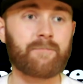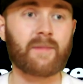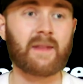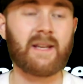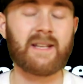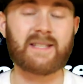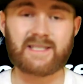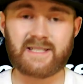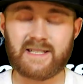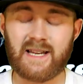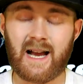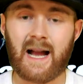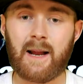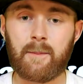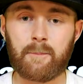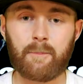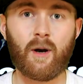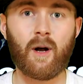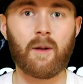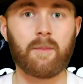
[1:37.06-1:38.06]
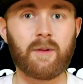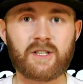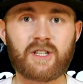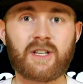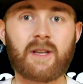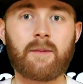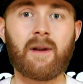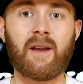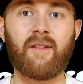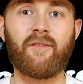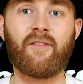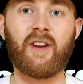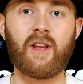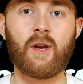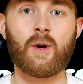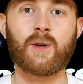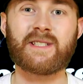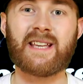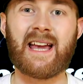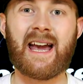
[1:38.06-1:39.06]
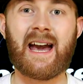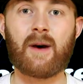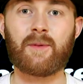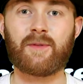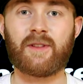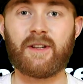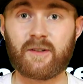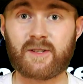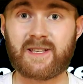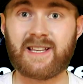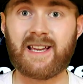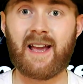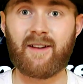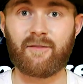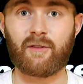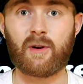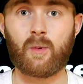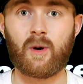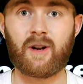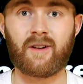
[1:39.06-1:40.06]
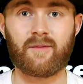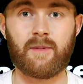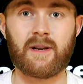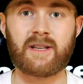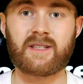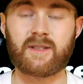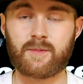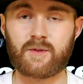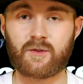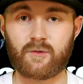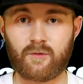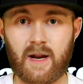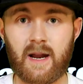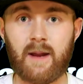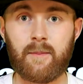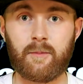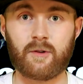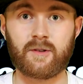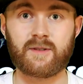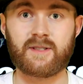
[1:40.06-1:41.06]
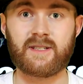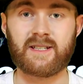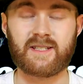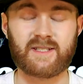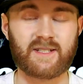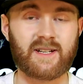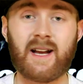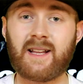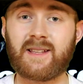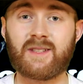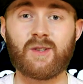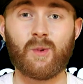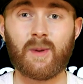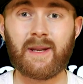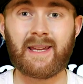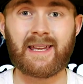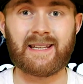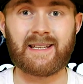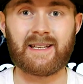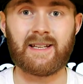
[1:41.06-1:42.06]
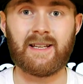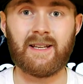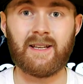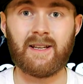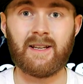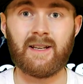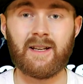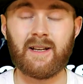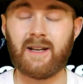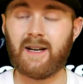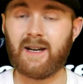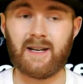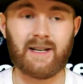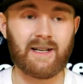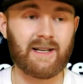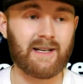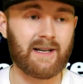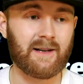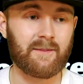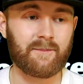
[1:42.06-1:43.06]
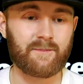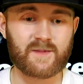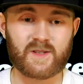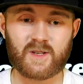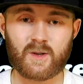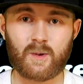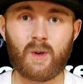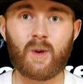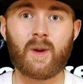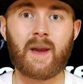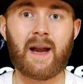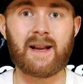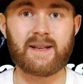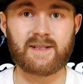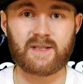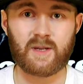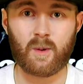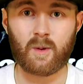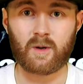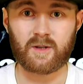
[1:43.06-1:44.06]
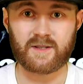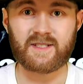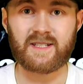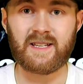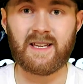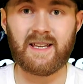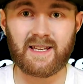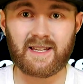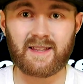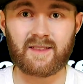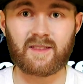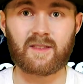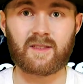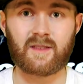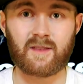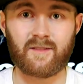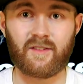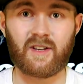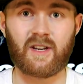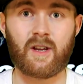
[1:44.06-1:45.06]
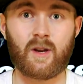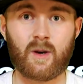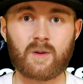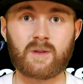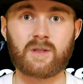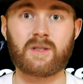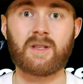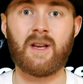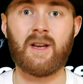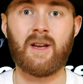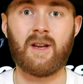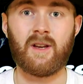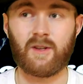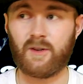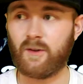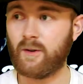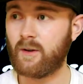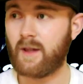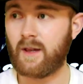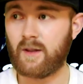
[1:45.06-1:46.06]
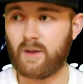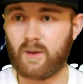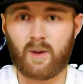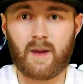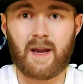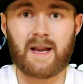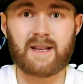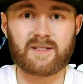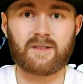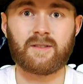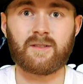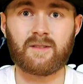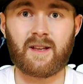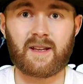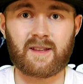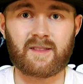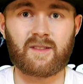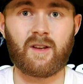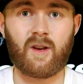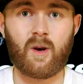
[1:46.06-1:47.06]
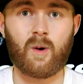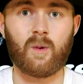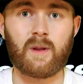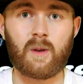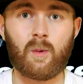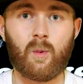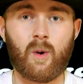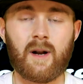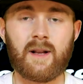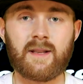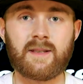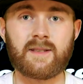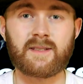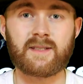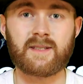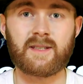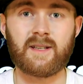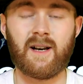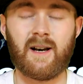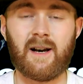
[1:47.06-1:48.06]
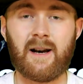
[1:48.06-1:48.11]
It's not publishing my videos out there to every one of my subscribers. It's not doing it. So you guys who are seeing the videos, you guys are like the only ones.